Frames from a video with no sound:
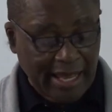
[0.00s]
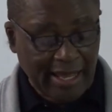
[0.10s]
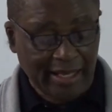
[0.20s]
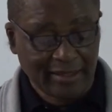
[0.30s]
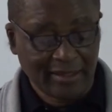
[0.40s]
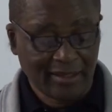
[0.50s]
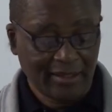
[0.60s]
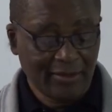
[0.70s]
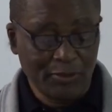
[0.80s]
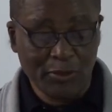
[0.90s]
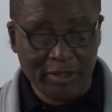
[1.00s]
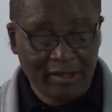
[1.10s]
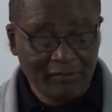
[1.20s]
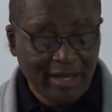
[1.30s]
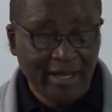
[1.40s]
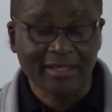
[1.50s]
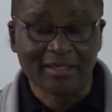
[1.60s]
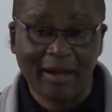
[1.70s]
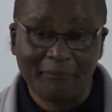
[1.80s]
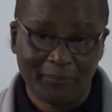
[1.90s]
And you give
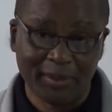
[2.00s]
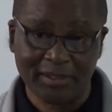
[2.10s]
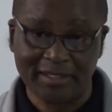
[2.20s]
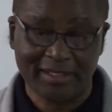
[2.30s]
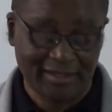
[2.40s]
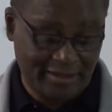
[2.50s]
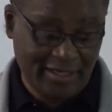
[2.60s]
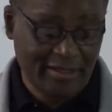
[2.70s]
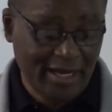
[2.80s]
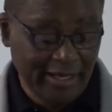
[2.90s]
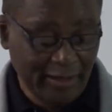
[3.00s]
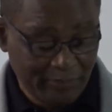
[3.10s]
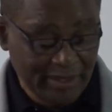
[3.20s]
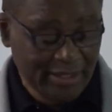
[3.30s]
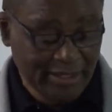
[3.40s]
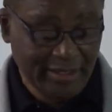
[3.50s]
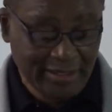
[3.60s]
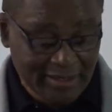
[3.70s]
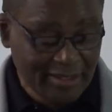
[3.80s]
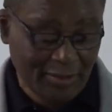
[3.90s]
examples that are happening
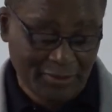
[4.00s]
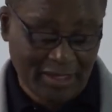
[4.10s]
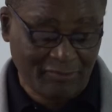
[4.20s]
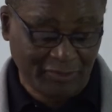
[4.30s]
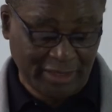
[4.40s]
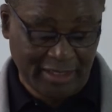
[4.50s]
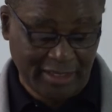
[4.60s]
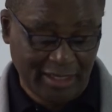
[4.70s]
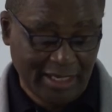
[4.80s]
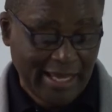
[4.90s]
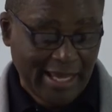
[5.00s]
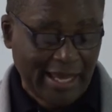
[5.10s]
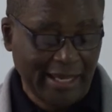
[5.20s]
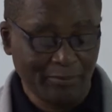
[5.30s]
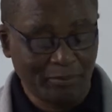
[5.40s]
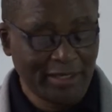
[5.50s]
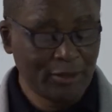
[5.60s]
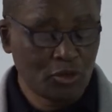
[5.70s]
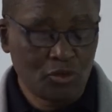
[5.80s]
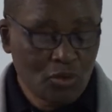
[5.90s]
in South Africa. And
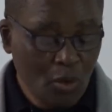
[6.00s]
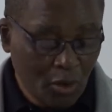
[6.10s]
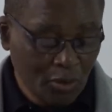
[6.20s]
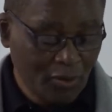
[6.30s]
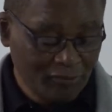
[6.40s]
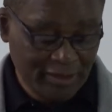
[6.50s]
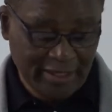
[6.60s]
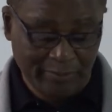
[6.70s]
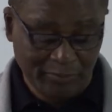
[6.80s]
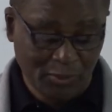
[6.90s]
please do all of them.